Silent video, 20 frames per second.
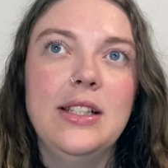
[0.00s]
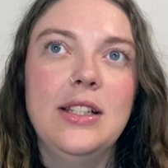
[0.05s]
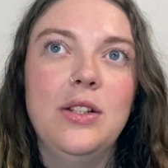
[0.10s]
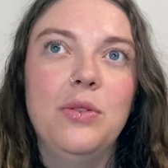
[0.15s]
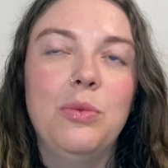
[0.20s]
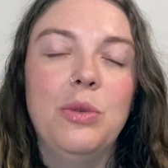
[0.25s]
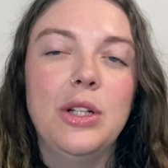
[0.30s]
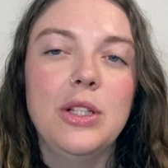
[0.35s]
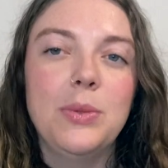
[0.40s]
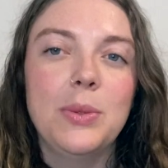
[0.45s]
the
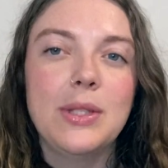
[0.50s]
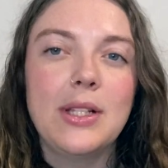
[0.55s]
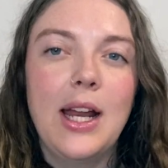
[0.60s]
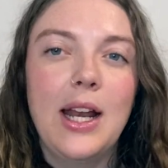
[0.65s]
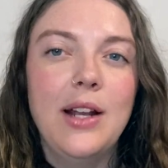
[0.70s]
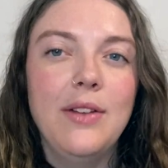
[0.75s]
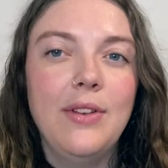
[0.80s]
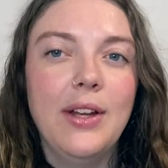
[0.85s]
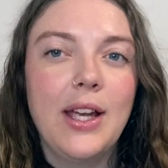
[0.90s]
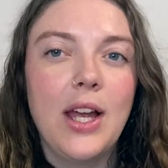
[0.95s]
woods was
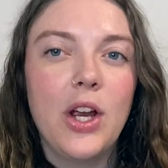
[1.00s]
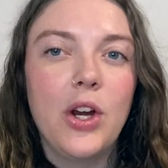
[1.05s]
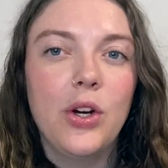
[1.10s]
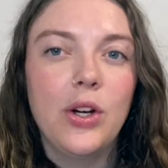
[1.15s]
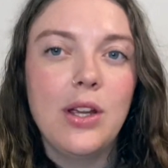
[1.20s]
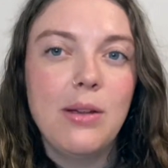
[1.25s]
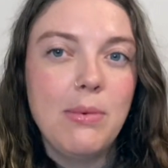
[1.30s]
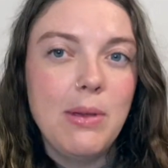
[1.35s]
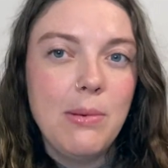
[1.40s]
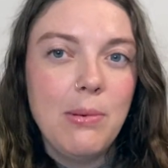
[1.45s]
kind of like a
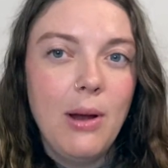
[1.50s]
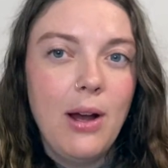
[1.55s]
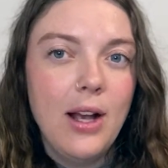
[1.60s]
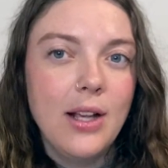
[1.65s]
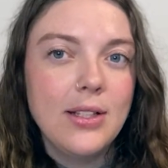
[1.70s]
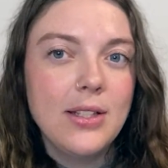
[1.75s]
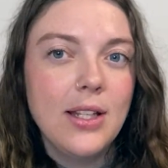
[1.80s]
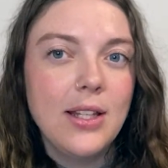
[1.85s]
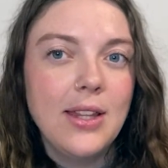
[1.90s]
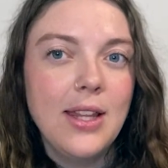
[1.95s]

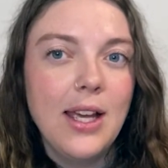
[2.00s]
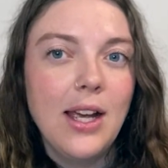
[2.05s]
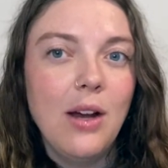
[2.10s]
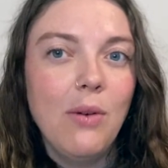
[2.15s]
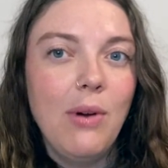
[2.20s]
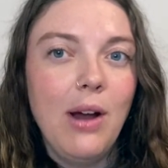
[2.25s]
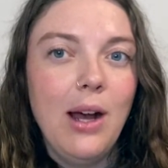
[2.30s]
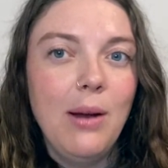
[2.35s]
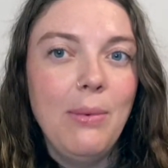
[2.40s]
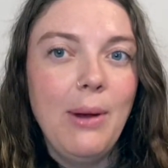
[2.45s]
creepypasta thing a
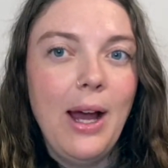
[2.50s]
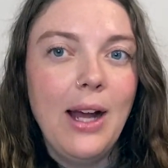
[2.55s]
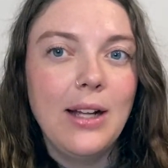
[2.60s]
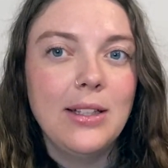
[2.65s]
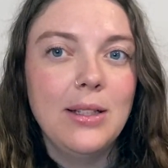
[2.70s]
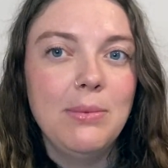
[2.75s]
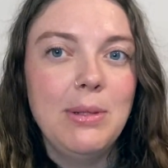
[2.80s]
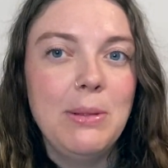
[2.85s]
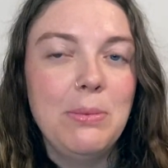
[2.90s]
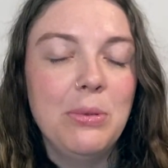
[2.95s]
while back,
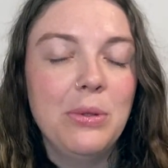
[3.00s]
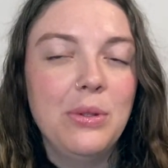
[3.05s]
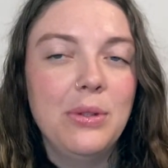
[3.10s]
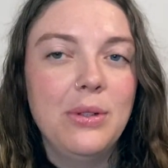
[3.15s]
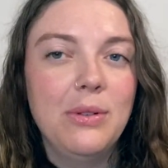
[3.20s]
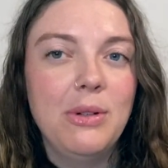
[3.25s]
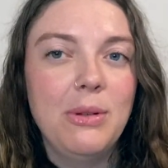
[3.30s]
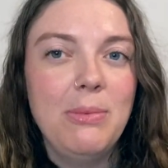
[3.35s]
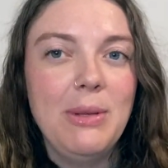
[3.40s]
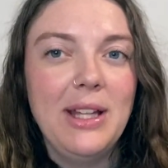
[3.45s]
that
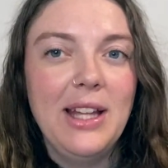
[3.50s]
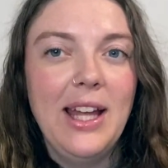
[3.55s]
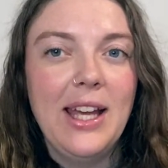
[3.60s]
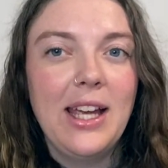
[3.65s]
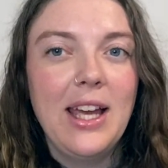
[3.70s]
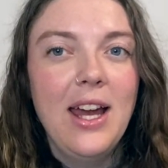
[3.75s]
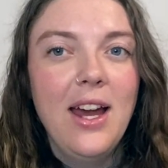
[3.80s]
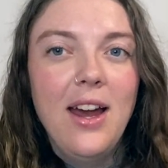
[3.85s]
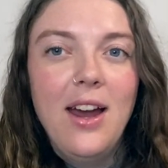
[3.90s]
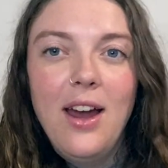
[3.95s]
people would be
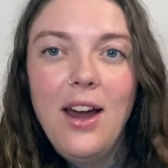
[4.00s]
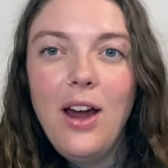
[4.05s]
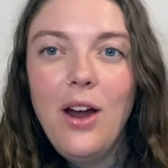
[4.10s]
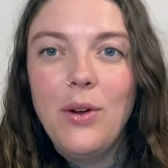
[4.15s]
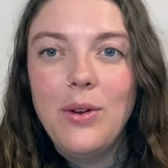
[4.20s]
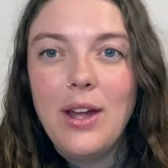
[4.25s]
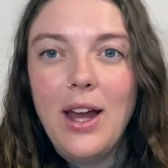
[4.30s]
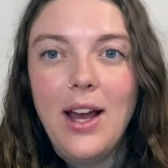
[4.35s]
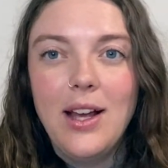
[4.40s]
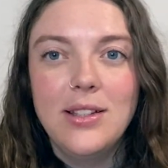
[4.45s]
like,
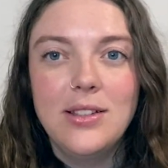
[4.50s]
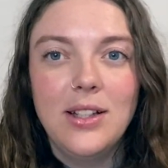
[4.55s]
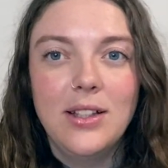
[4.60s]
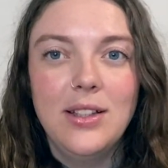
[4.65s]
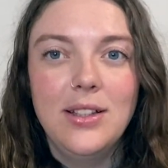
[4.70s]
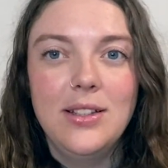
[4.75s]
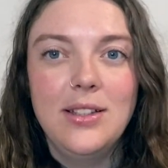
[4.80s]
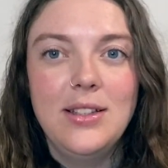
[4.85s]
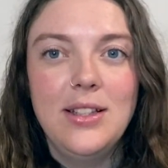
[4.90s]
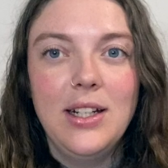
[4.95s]
"Oh yeah, I saw
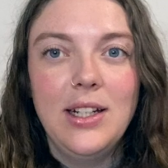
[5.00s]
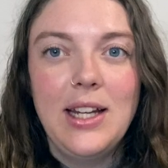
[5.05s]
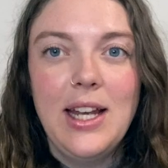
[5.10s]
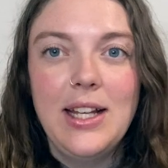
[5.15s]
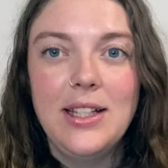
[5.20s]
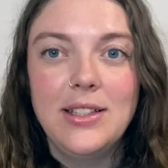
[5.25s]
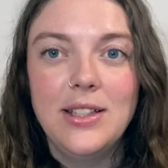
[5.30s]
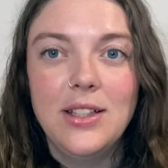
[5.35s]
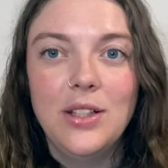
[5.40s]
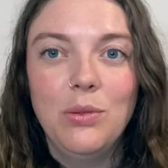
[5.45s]
this
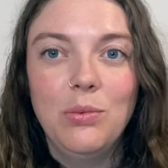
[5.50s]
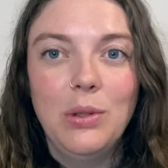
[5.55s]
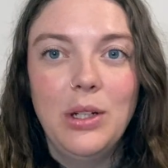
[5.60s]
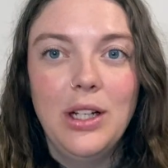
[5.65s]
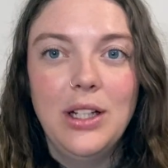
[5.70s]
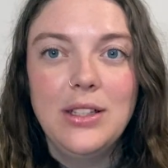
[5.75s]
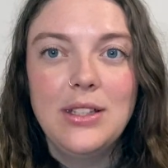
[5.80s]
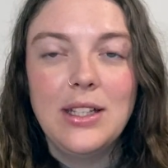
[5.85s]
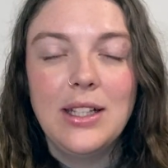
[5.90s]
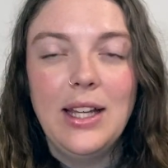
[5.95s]
staircase in the
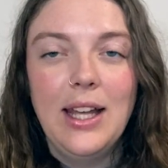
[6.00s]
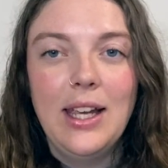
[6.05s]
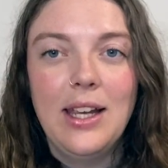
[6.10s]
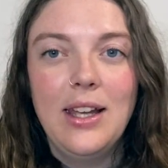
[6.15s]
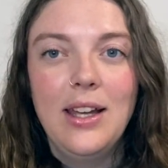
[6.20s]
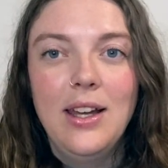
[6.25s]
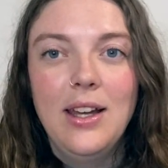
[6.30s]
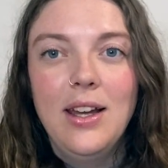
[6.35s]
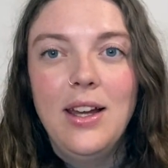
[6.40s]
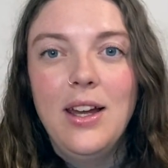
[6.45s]
woods," and
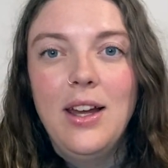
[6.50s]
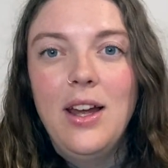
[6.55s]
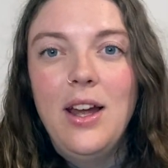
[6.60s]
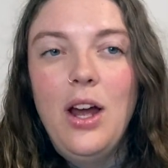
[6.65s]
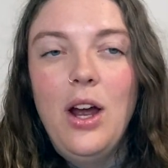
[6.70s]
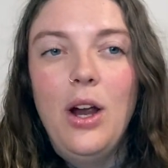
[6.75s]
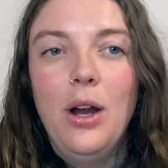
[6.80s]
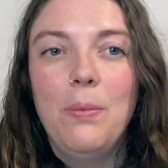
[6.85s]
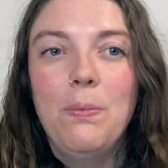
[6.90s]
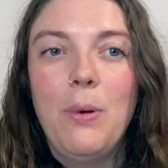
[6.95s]
like,
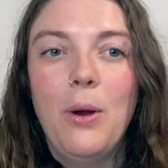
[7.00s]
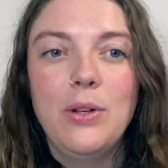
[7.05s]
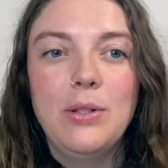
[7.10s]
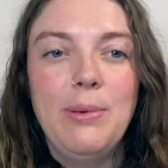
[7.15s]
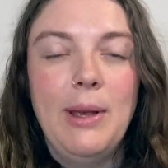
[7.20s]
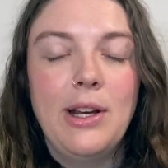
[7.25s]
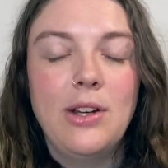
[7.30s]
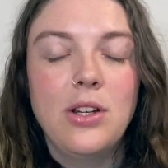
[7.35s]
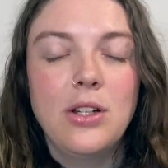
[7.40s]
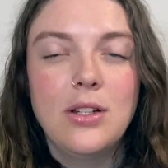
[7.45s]
or post
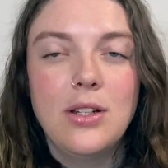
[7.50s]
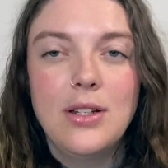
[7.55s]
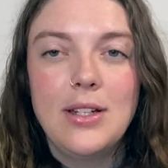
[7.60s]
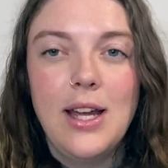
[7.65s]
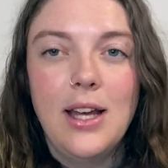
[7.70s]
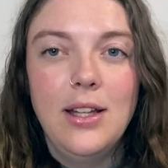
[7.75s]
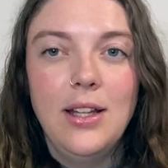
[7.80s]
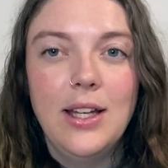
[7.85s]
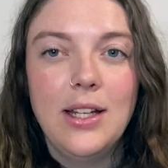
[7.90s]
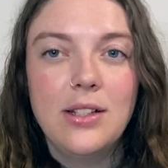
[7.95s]
pictures or
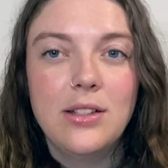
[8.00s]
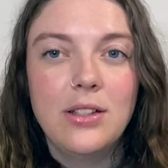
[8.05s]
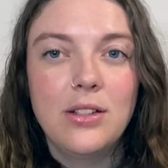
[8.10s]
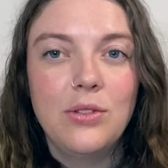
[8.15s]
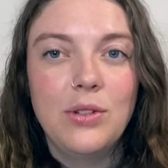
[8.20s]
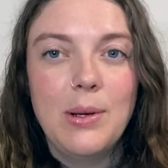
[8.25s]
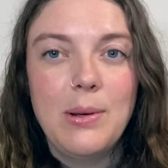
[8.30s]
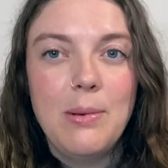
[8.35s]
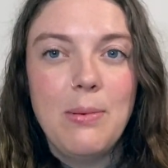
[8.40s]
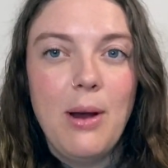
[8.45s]
tell like
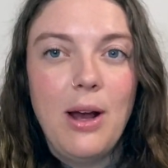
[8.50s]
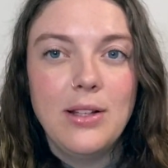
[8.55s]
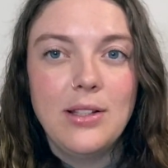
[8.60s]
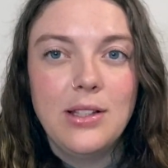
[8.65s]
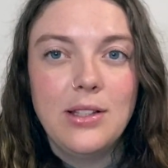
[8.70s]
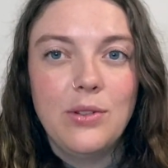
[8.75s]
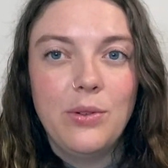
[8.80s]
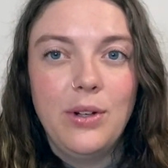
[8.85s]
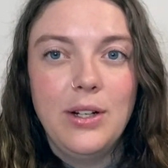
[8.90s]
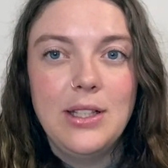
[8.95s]
creepypasta
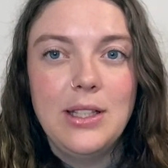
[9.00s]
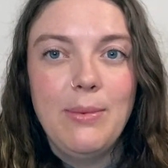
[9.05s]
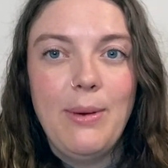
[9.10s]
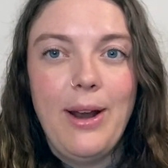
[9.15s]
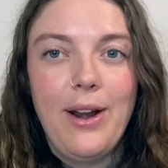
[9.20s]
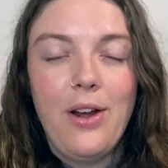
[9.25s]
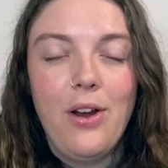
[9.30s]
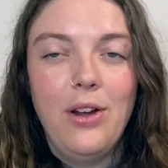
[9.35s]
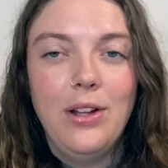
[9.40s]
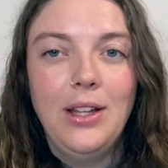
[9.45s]
stories
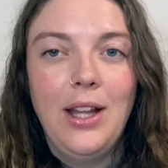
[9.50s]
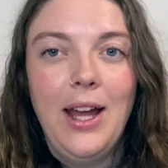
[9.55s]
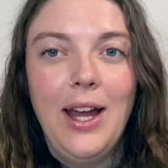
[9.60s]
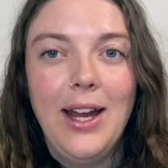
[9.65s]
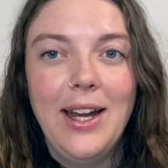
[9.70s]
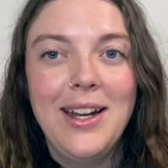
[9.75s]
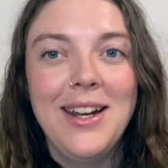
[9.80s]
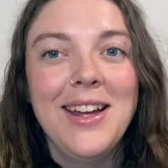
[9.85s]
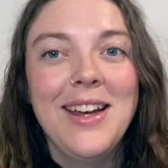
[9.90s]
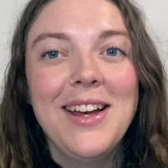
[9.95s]
about it
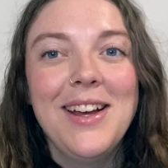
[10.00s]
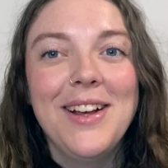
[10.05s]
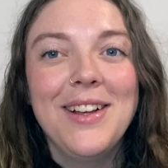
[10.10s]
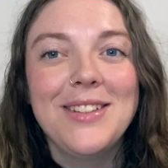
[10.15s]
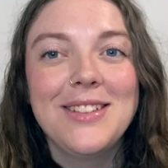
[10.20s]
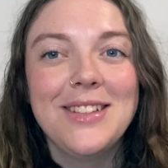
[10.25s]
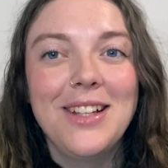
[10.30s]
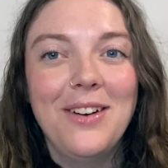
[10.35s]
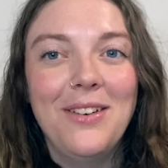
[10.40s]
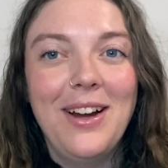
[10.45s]
online.
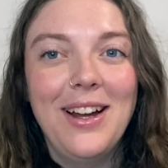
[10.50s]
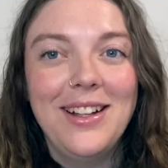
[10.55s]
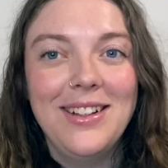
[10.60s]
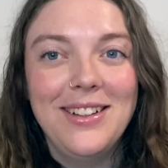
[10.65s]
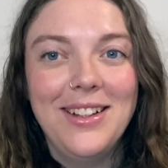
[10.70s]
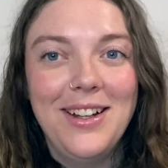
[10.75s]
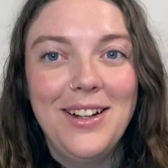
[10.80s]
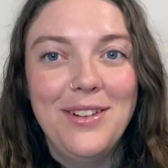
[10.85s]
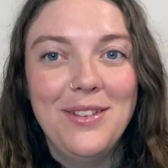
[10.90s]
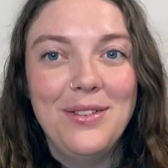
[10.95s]
So I
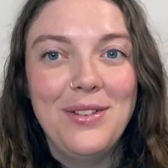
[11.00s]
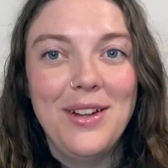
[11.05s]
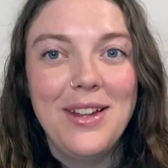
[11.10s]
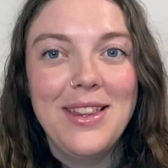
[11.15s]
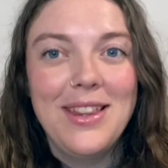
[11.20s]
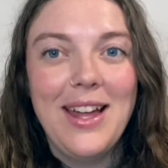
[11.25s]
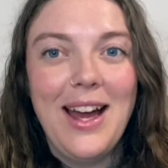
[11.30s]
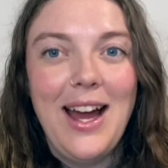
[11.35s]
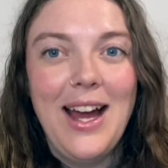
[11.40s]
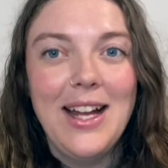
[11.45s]

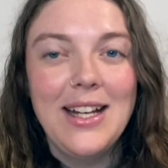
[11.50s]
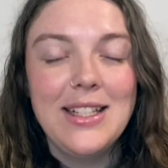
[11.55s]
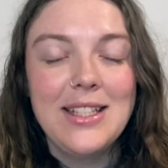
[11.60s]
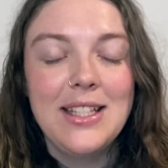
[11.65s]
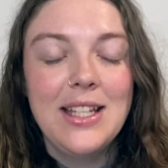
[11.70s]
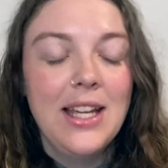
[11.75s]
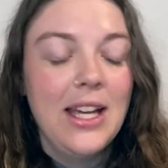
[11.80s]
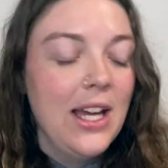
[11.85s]
love that